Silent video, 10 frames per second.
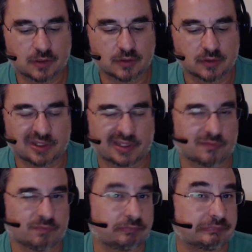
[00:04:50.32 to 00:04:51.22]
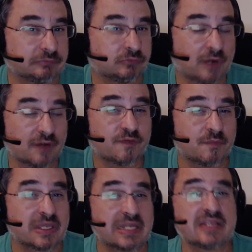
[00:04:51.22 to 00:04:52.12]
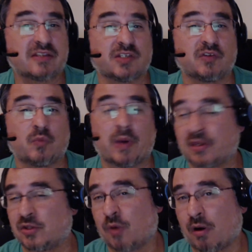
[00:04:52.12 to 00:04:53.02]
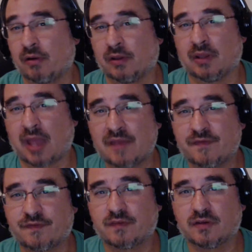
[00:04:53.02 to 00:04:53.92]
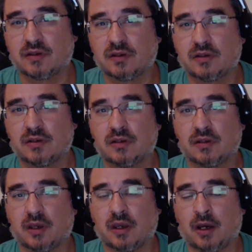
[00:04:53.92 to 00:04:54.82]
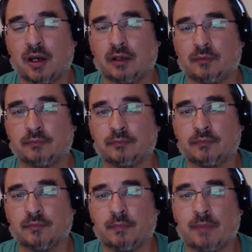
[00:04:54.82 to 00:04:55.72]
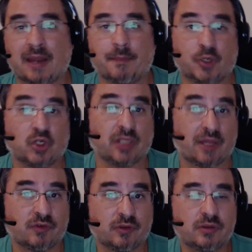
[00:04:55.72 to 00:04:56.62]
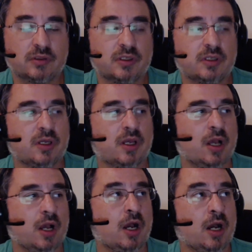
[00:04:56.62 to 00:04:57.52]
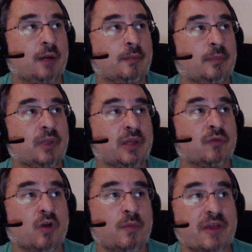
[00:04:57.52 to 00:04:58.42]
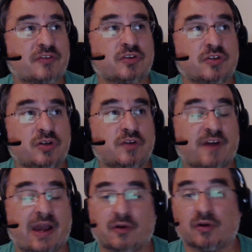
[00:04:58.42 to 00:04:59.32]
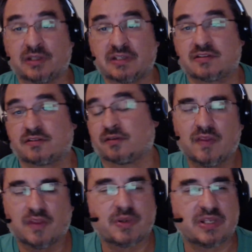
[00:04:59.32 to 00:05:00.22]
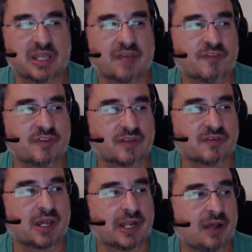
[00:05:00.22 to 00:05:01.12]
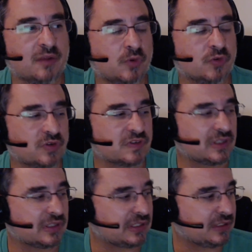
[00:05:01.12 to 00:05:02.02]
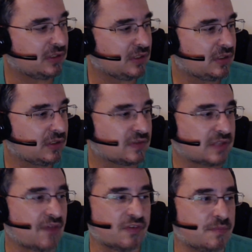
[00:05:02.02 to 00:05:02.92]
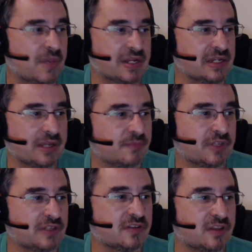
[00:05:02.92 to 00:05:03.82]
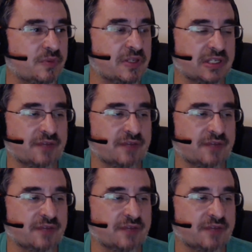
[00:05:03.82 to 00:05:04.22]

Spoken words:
like rough meanings of where you are in life, by per level, in Rollmaster Unified, or at least the PDF that they've got out most recently, they haven't made any updates to the PDF